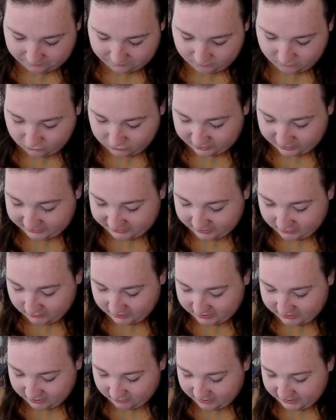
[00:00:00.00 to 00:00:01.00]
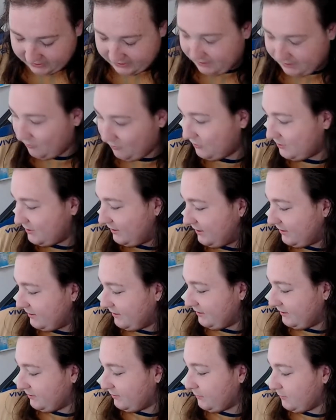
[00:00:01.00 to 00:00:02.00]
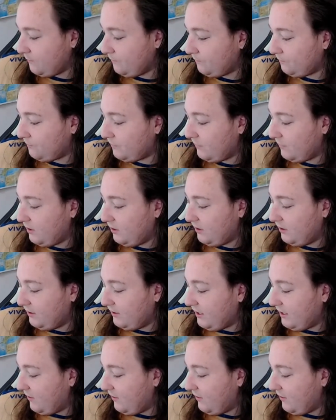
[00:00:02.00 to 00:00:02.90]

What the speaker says: Really great game 06 is. Now,